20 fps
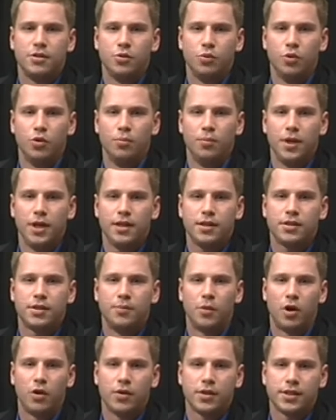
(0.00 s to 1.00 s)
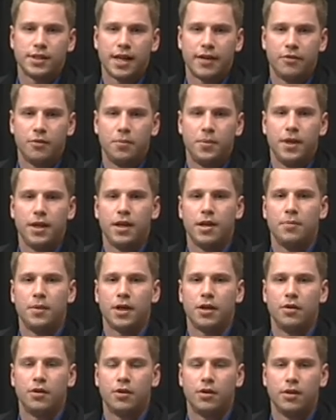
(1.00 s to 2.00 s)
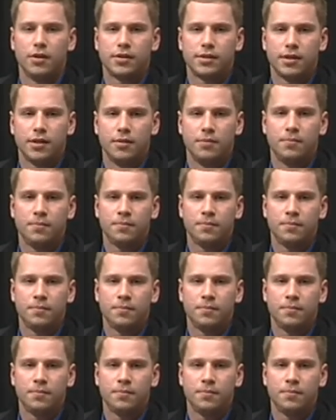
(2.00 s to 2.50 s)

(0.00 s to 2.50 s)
dual meet tomorrow at 7 p.m. at Gill Coliseum.